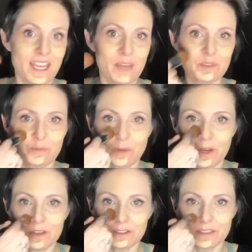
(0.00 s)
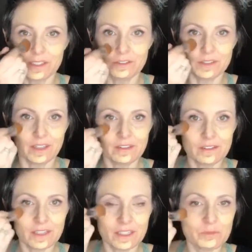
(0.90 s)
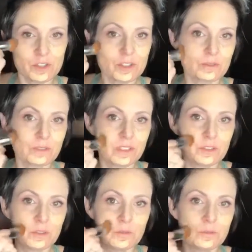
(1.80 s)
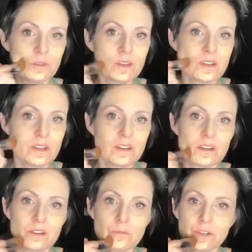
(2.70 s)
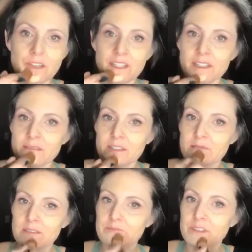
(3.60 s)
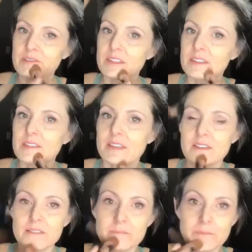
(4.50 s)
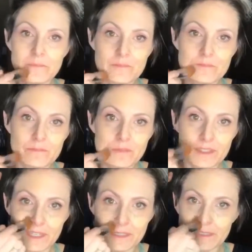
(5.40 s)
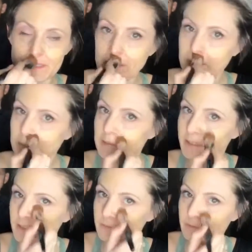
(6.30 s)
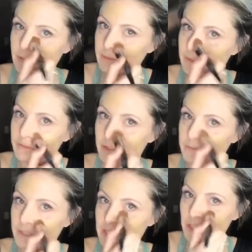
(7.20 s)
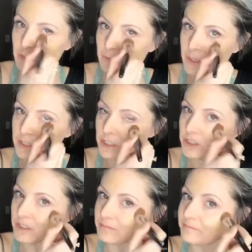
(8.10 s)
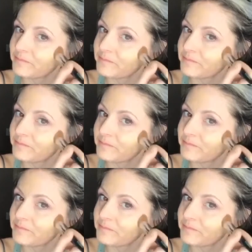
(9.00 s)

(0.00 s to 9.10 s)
dabs of product here and there, and I'm just going to work it in with this dense liquid foundation brush.